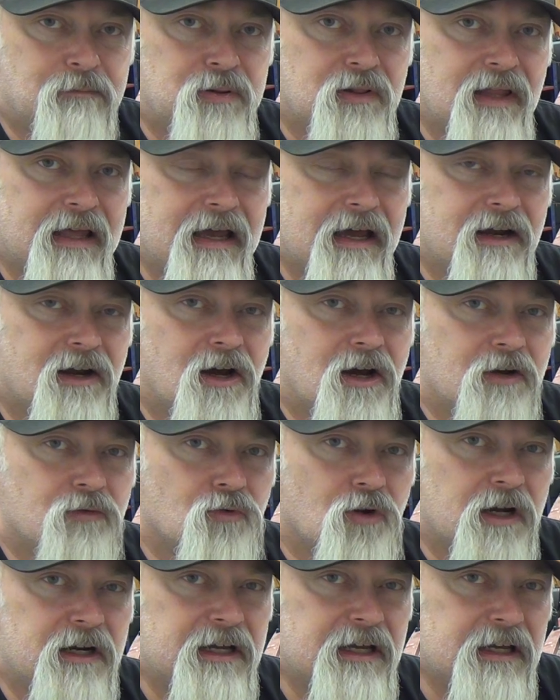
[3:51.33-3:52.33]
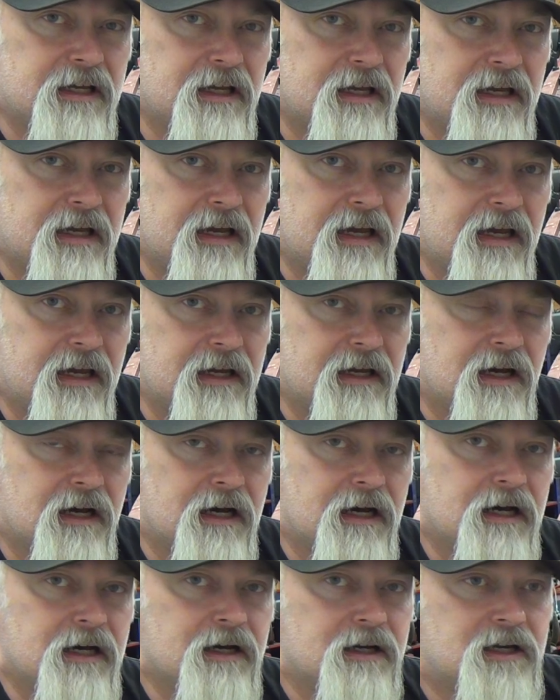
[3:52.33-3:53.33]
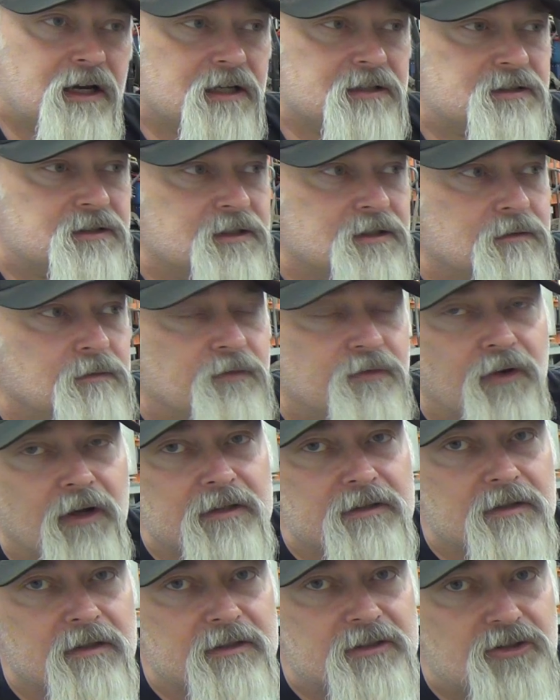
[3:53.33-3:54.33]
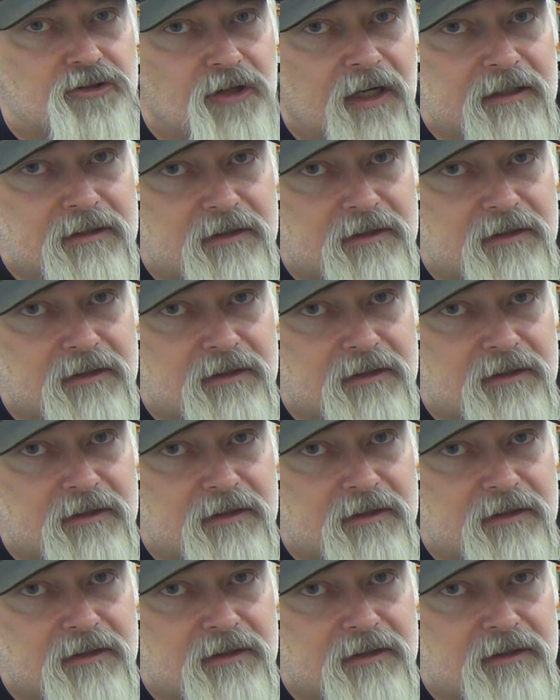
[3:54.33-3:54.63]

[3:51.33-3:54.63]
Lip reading: plan on running a custom front strut